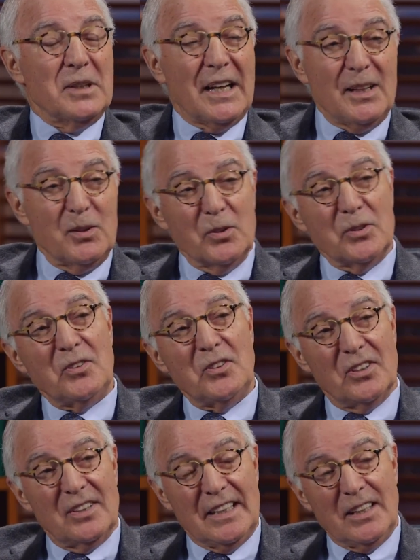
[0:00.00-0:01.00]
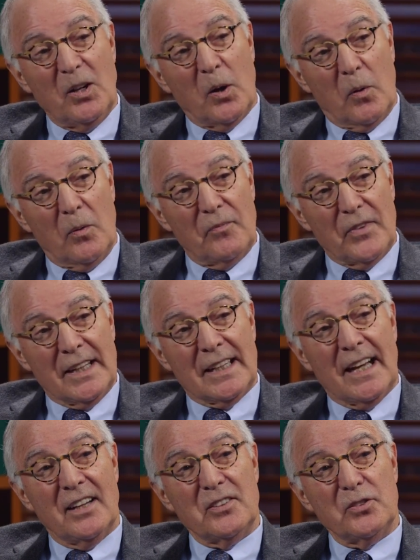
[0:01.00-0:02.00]
but I learned the lingo and
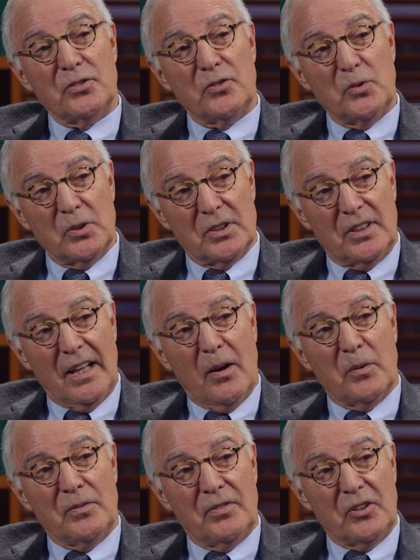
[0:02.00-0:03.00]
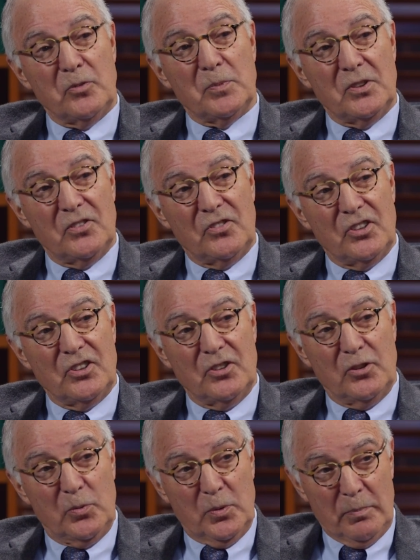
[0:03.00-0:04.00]
I understood how investment
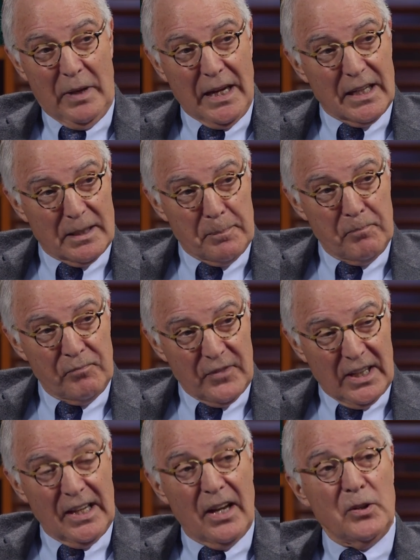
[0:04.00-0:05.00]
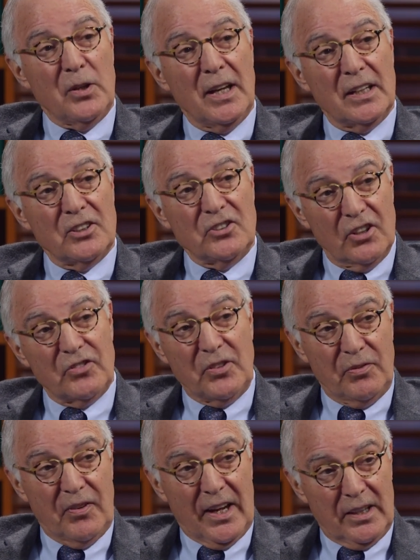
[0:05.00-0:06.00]
decisions were made mm -hmm. and mm-hmm. how you had to
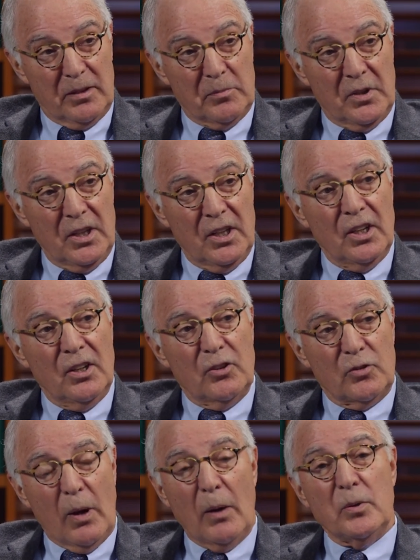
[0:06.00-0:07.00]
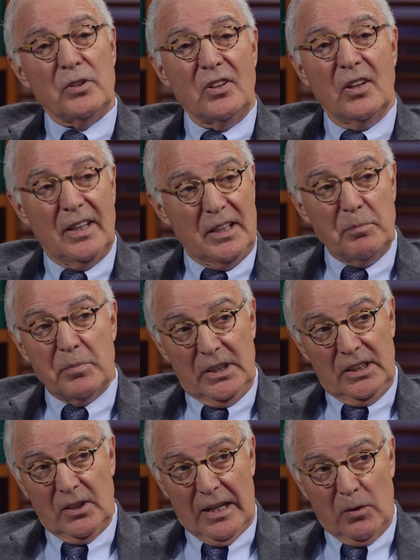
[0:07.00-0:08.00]
justify them. So I would tell
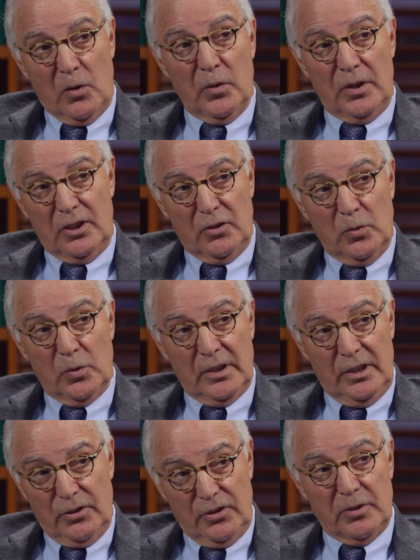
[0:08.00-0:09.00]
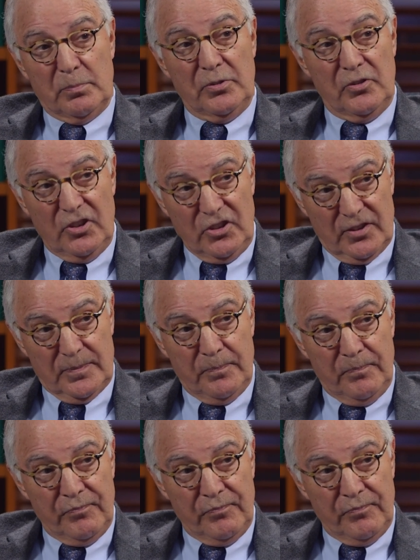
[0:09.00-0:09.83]
anybody now going into a leadership position